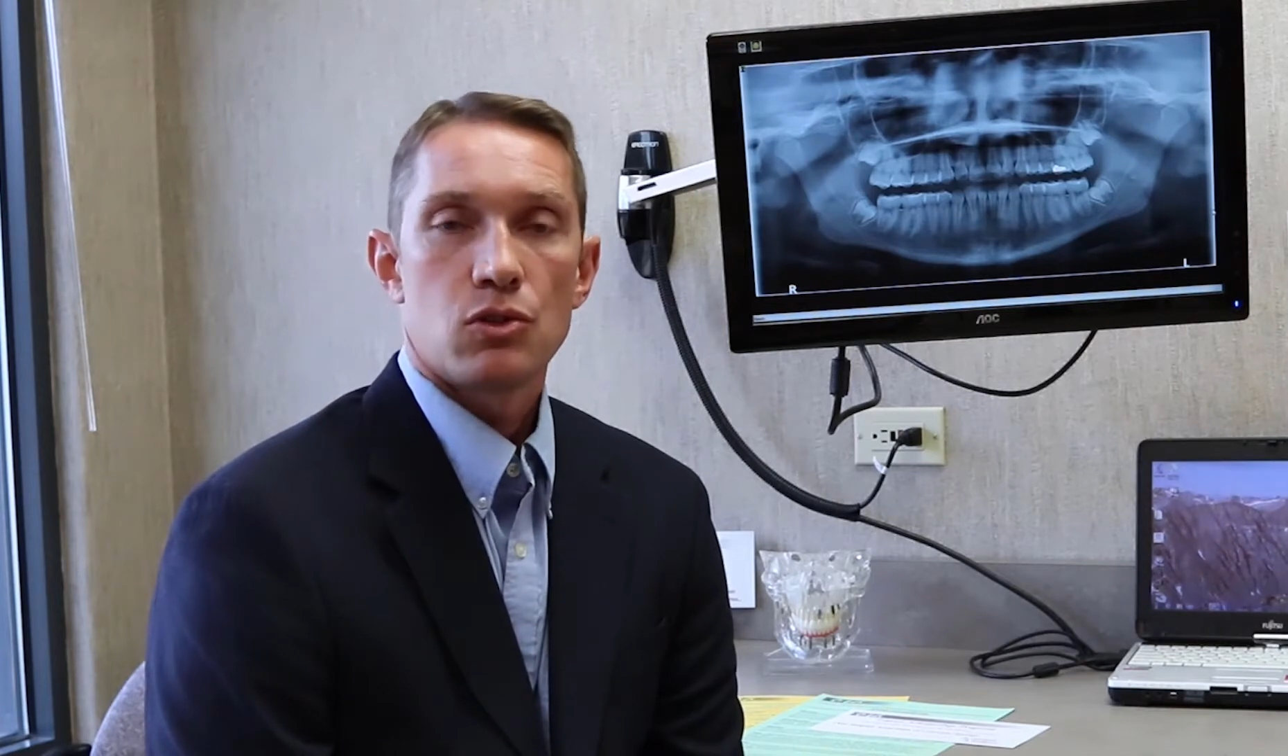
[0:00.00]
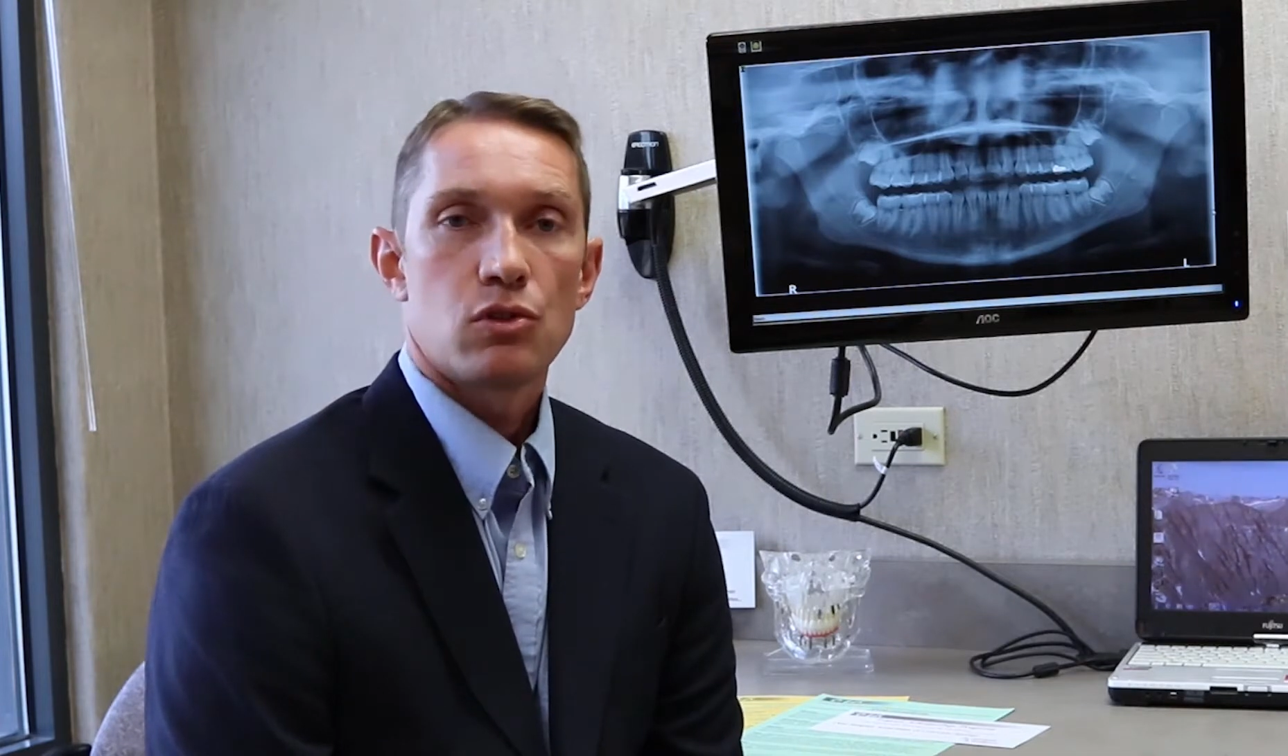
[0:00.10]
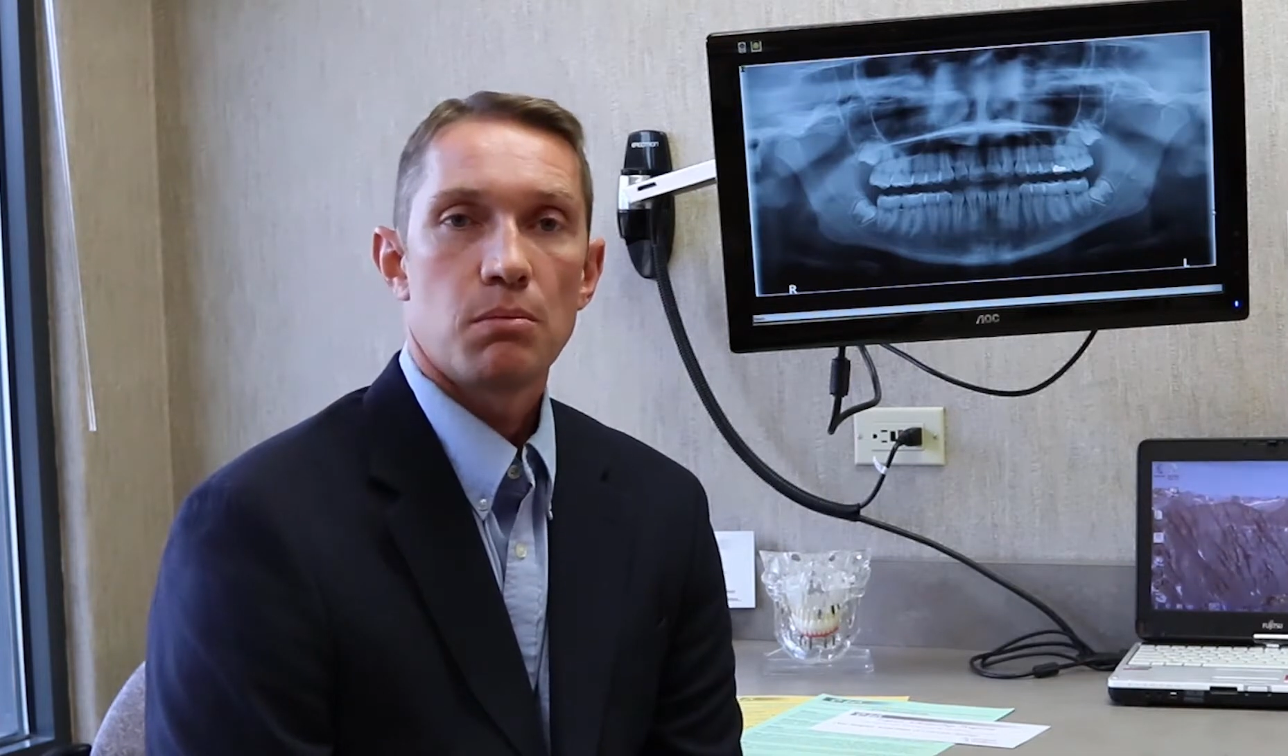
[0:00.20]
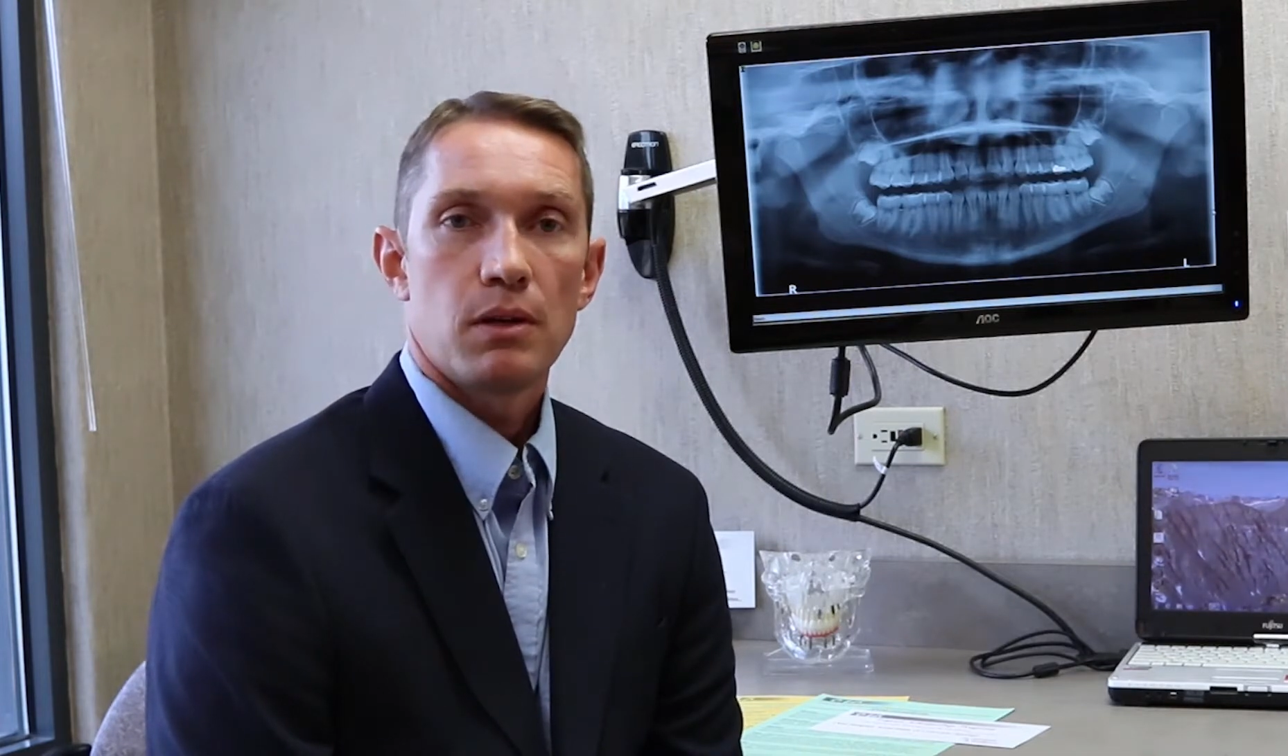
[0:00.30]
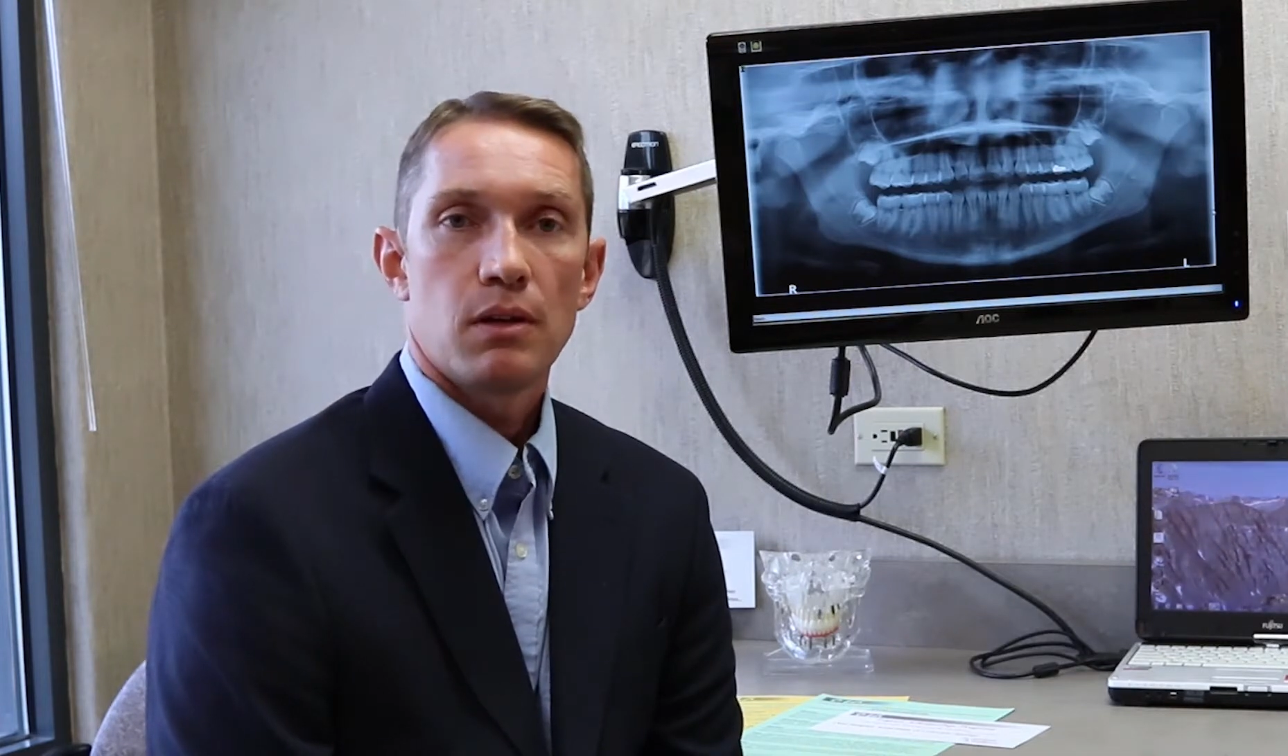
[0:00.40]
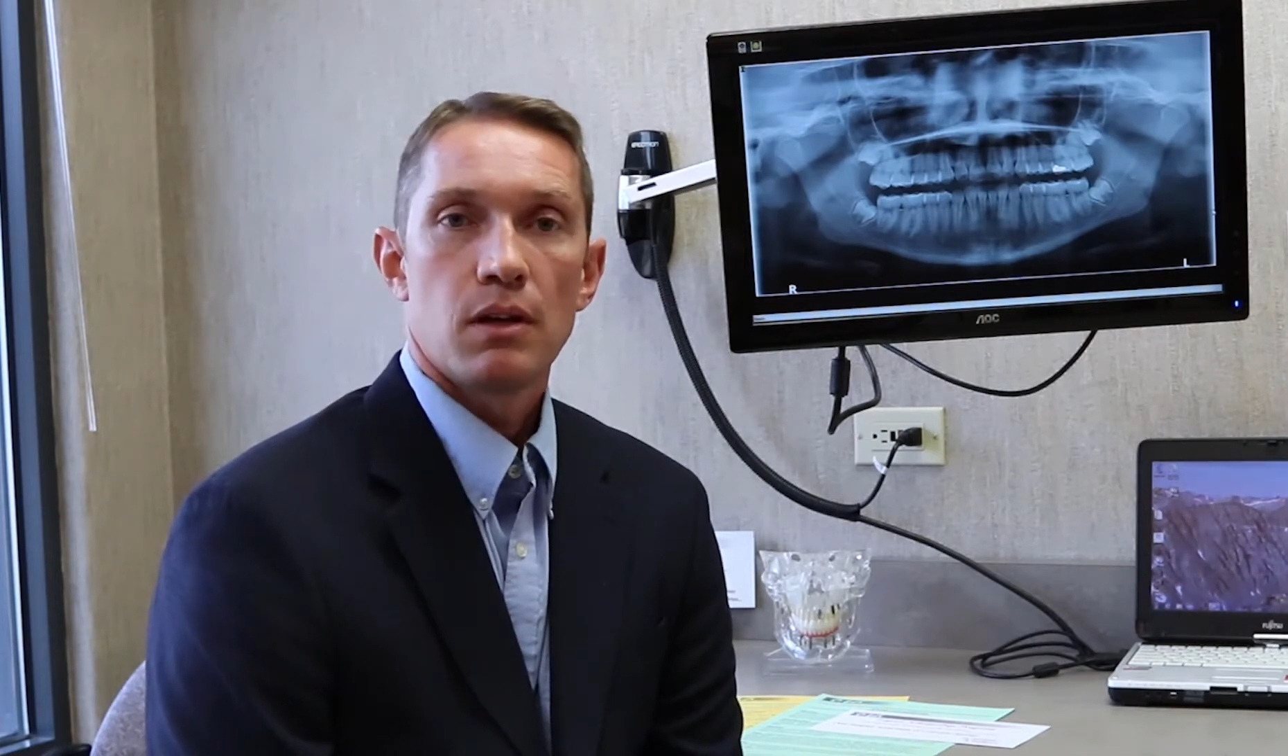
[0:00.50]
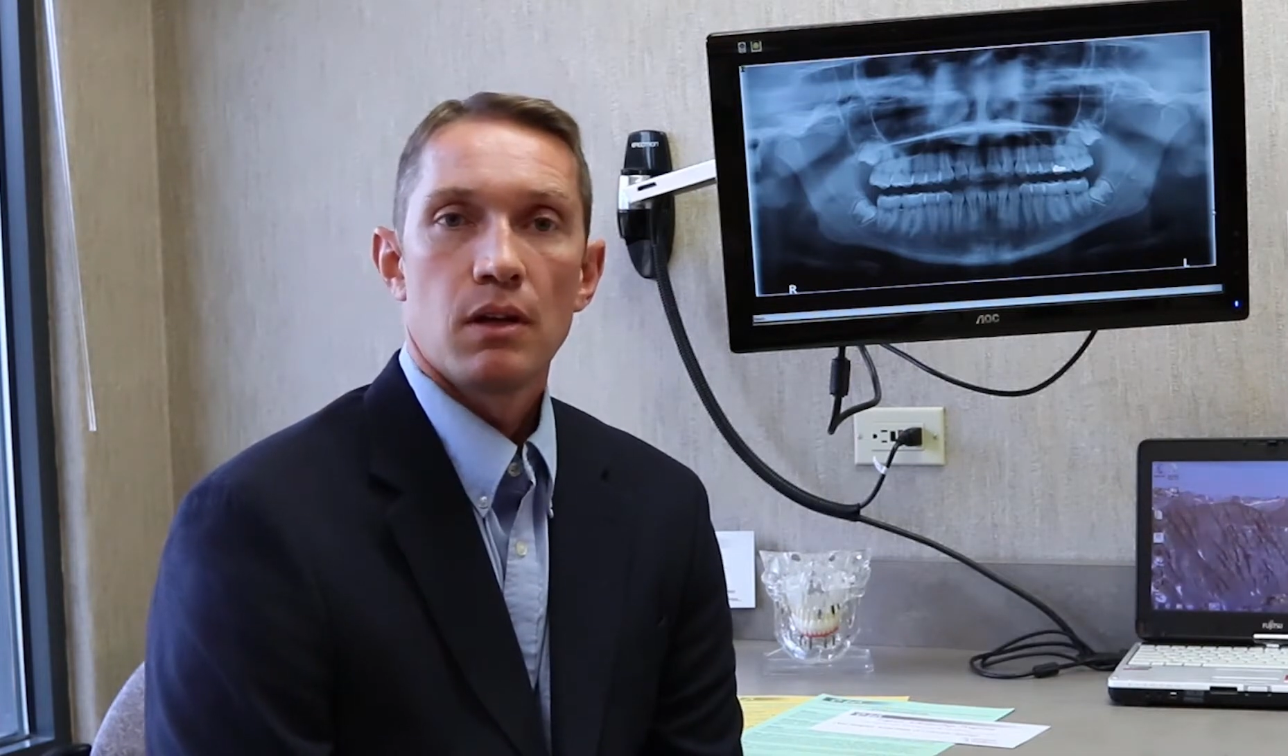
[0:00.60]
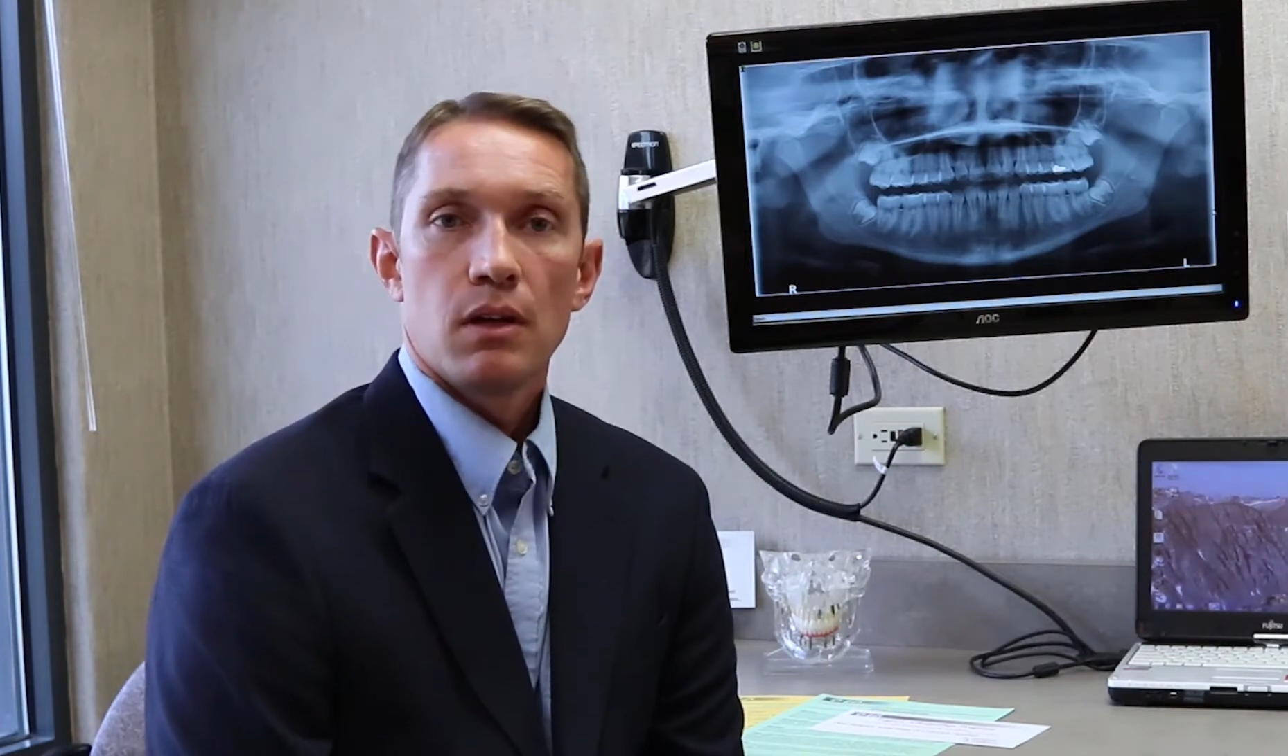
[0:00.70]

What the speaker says: should be